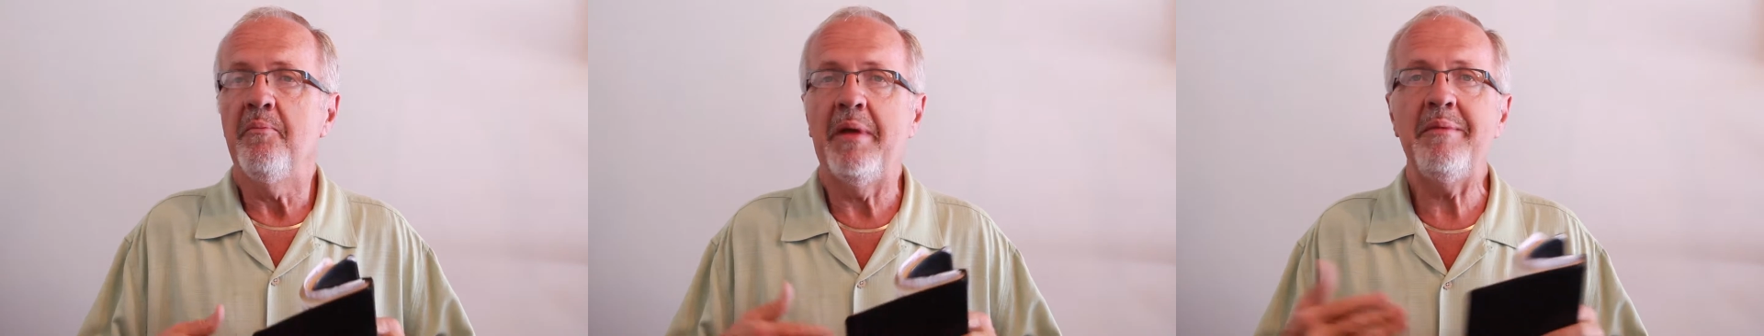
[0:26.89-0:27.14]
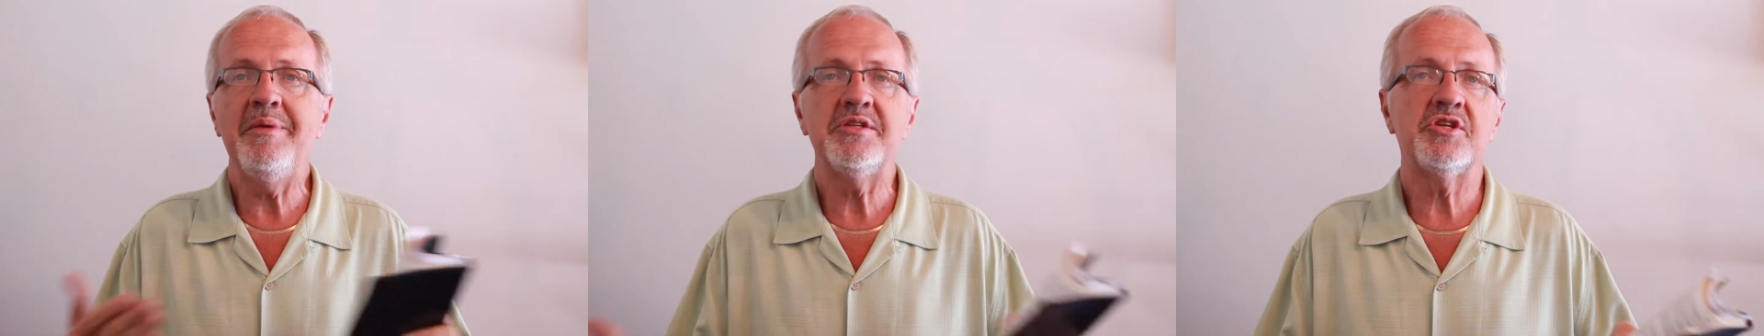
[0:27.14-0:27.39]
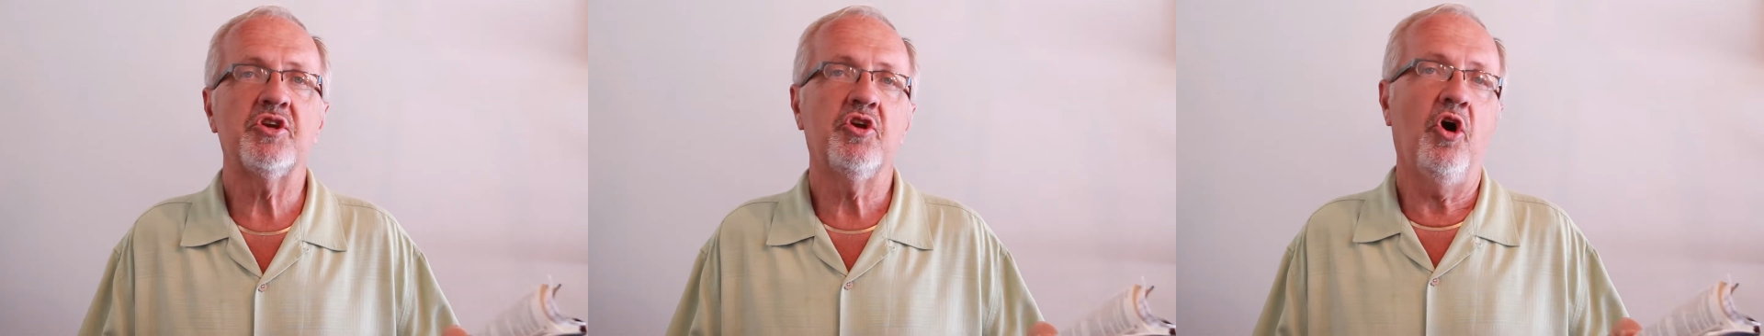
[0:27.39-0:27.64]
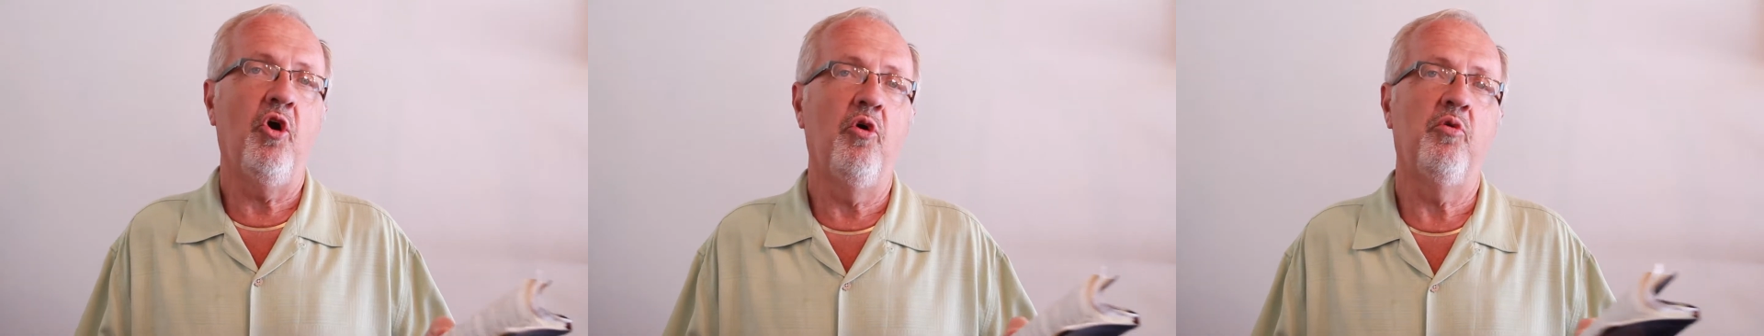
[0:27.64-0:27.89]
Maybe it's a
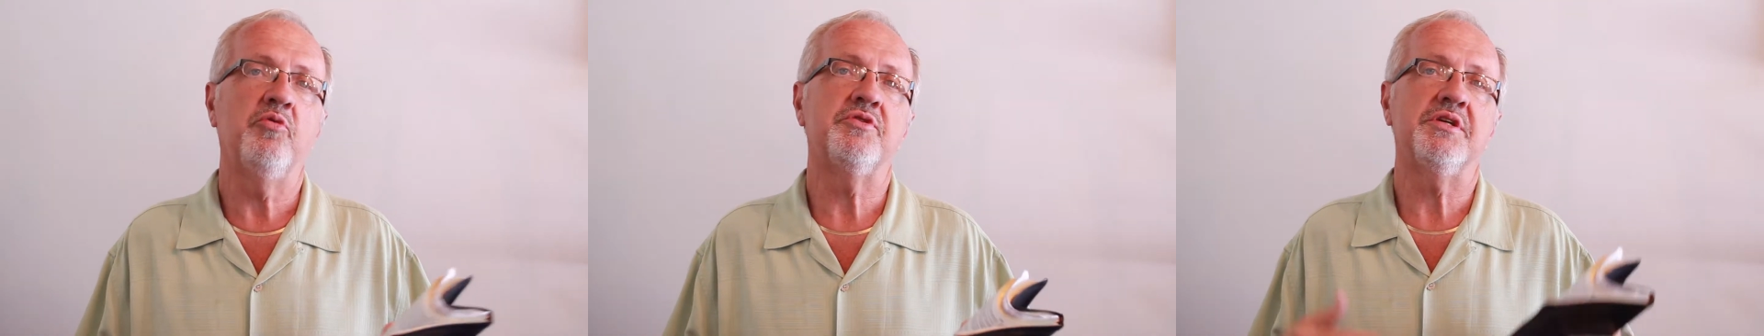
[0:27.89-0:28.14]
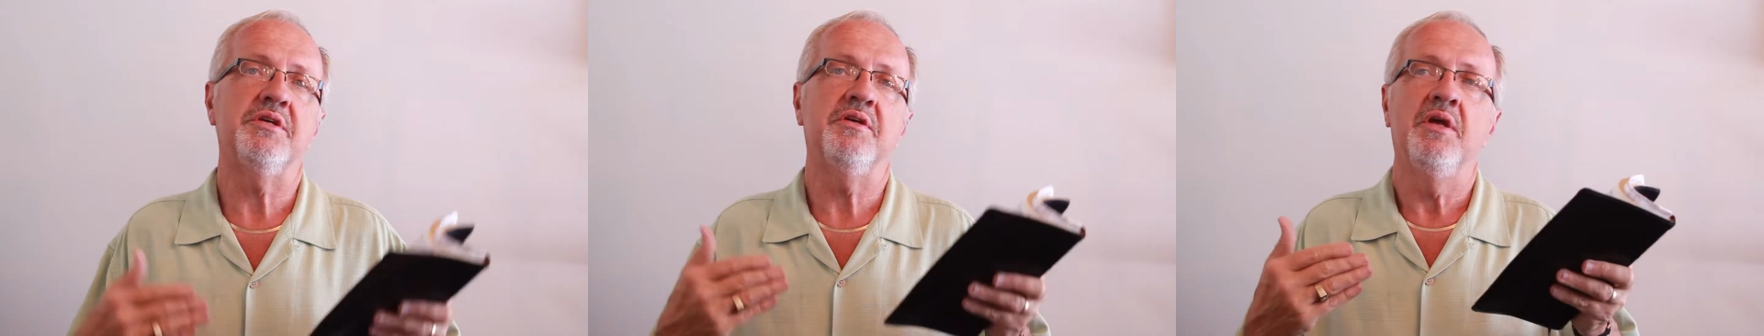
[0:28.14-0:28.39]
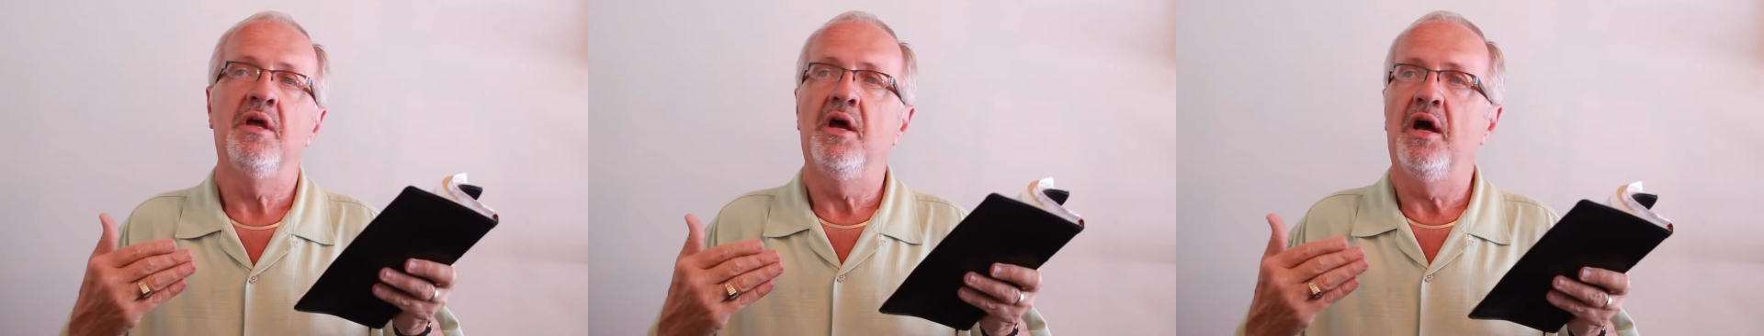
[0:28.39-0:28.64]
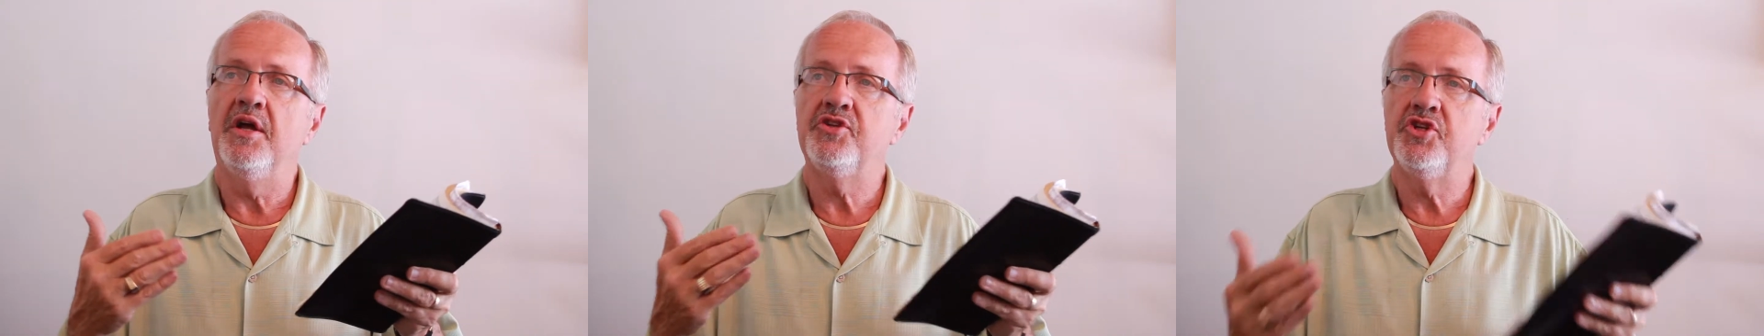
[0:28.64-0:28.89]
goal to
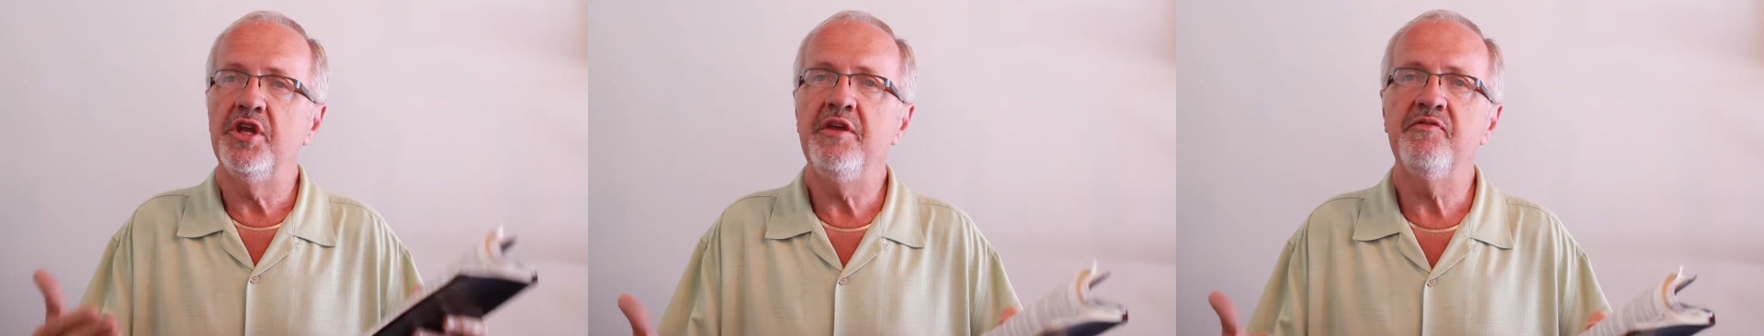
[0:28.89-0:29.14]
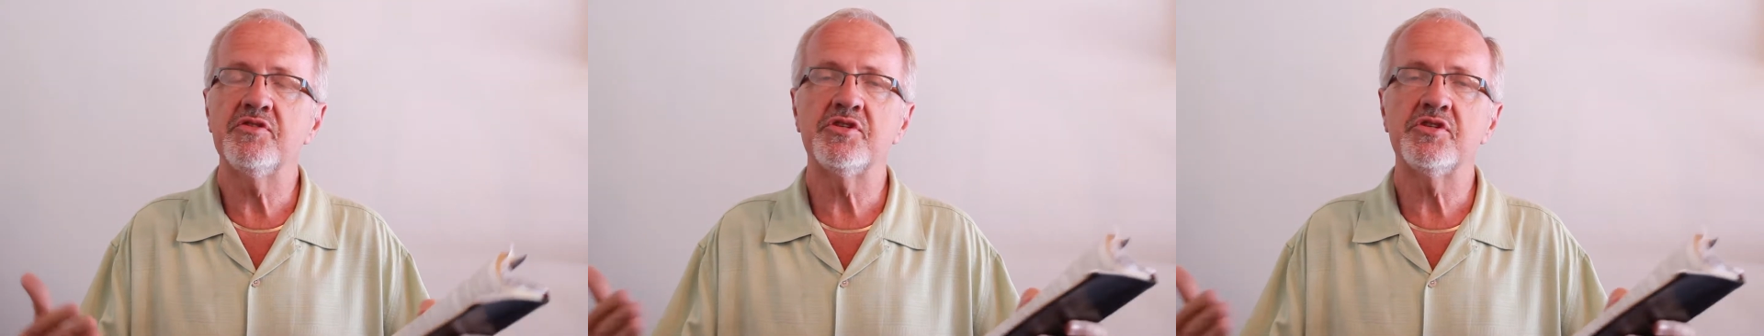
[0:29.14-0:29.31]
achieve